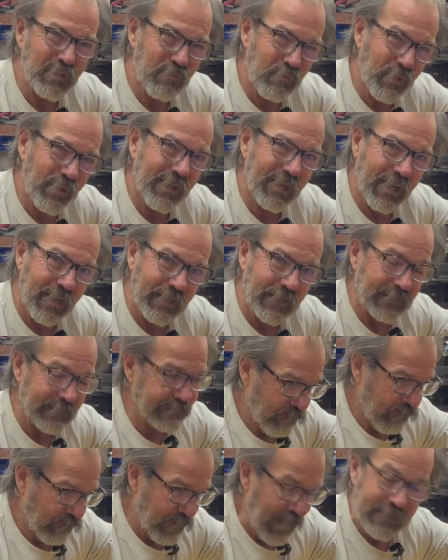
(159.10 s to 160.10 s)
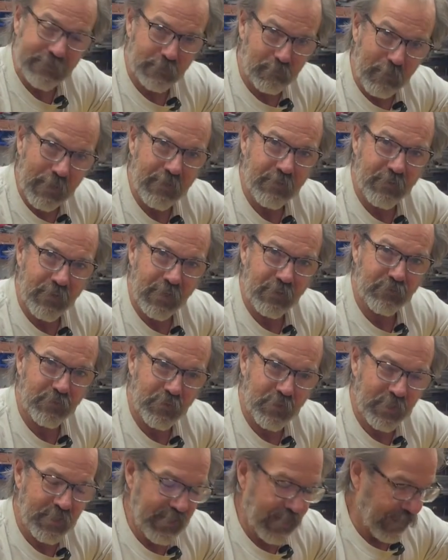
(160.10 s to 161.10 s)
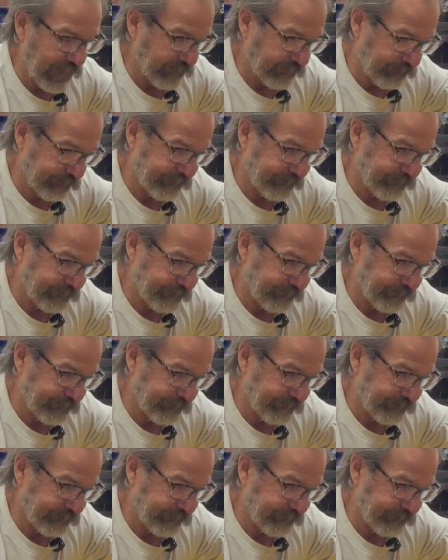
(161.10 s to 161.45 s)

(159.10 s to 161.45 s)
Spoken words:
can work on it. That's my thought for the day.